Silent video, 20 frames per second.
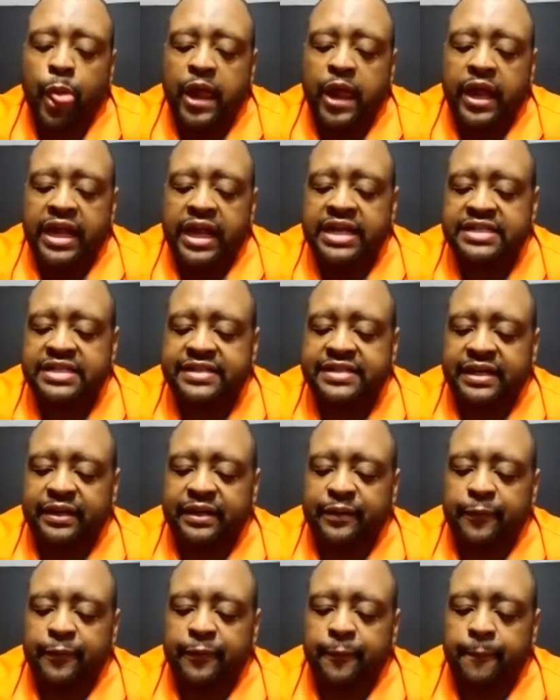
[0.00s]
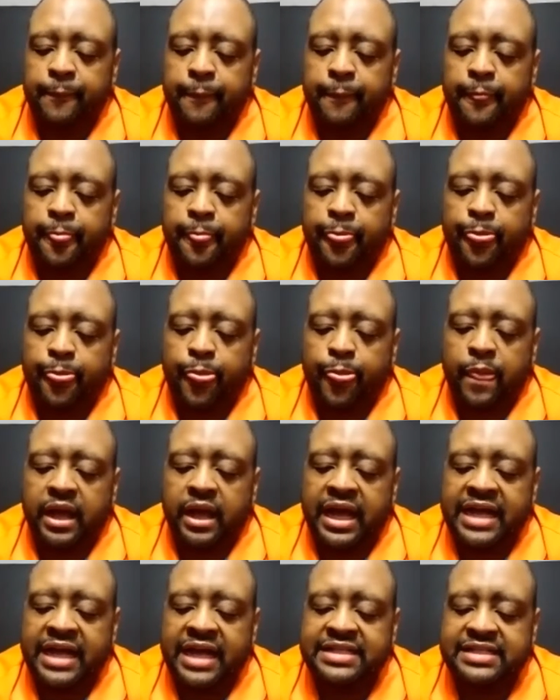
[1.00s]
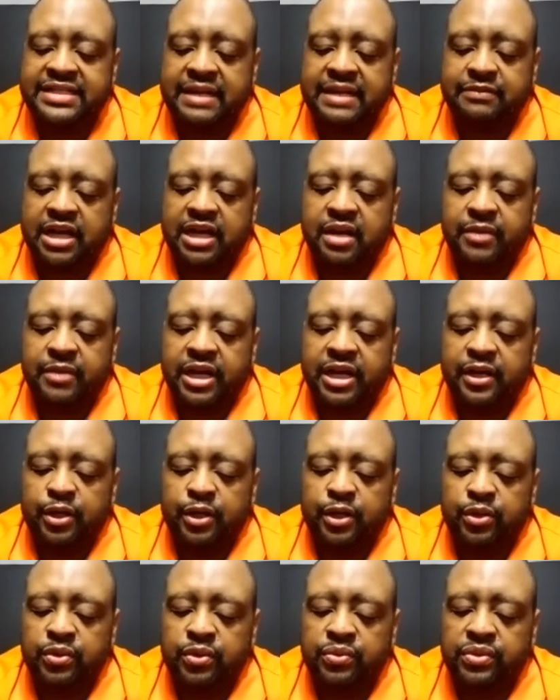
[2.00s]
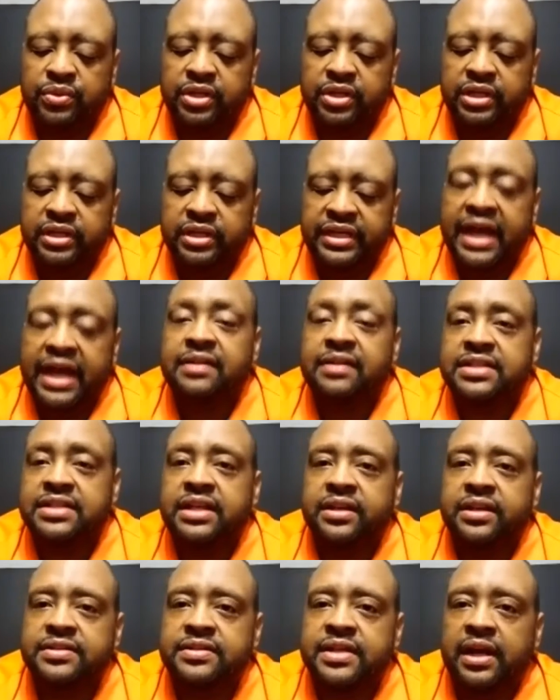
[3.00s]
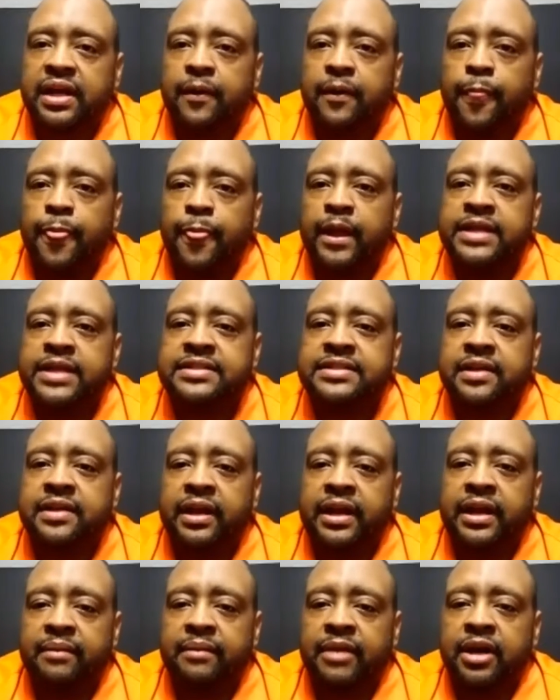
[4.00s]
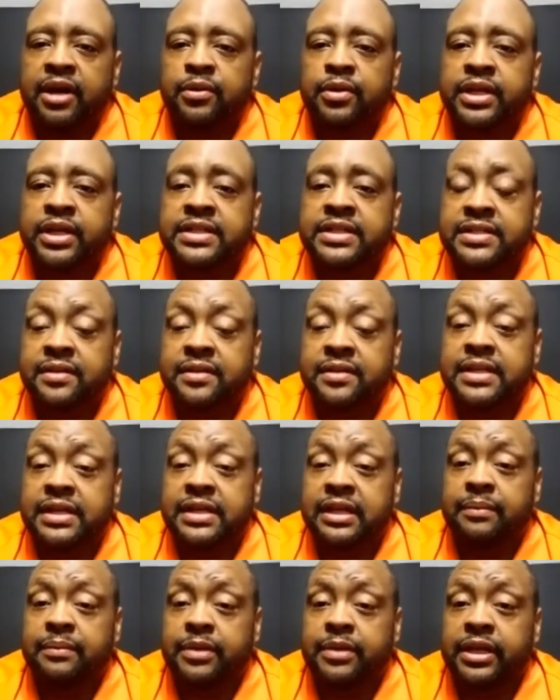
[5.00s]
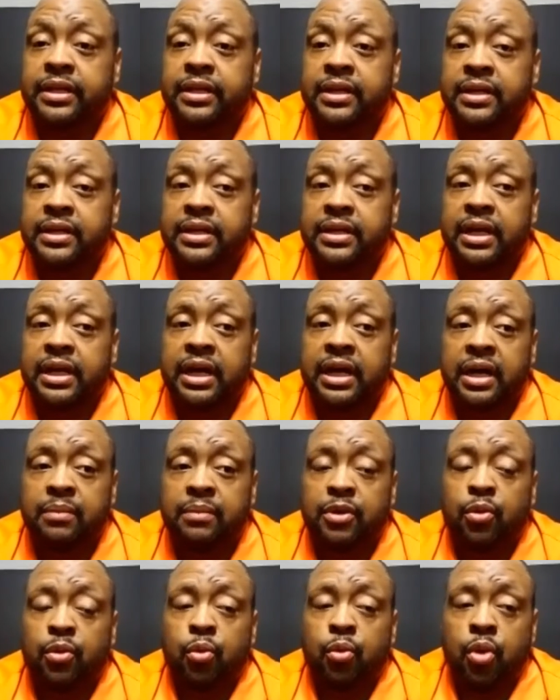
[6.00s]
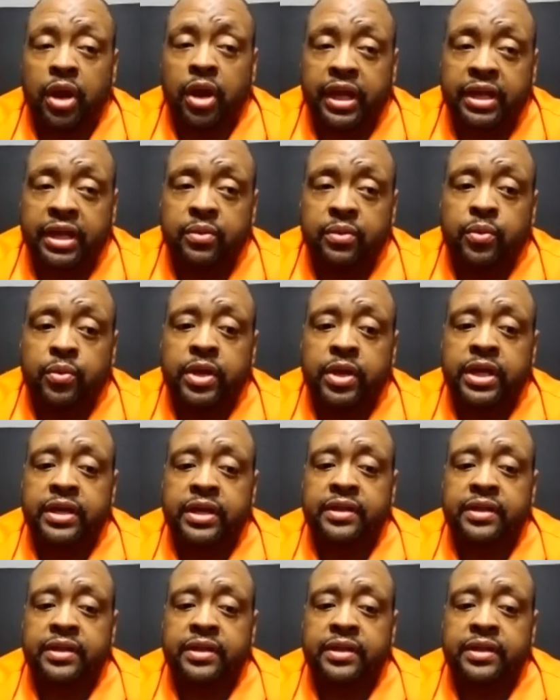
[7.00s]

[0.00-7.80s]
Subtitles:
And so I stepped out on my own now 10 years ago and started my own consulting company, working with